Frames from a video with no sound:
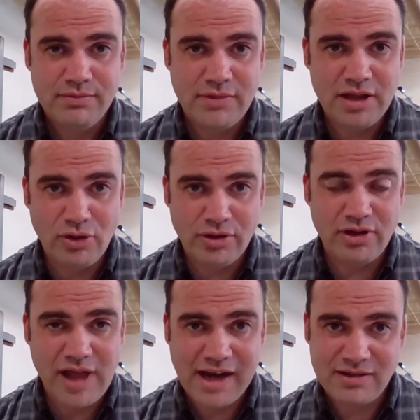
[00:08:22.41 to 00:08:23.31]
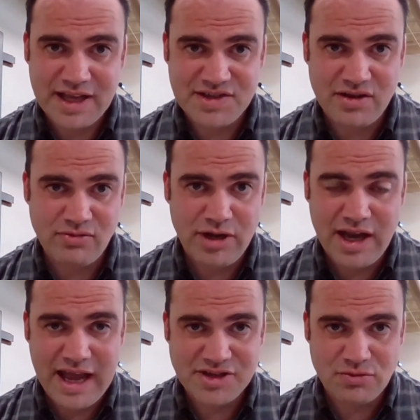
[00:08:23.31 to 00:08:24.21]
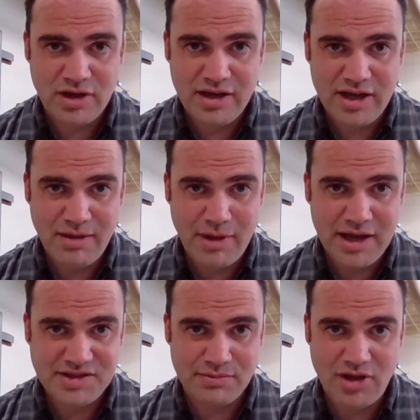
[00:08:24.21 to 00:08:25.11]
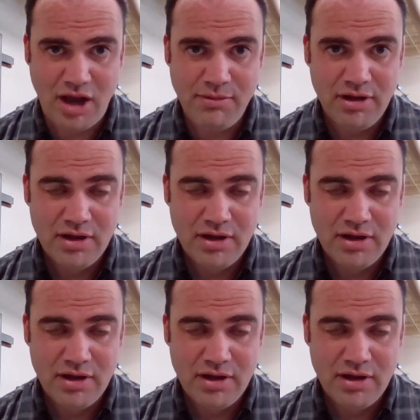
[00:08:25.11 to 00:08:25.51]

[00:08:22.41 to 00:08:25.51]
They learned a lot of lessons. Read Ezra and Nehemiah sometime.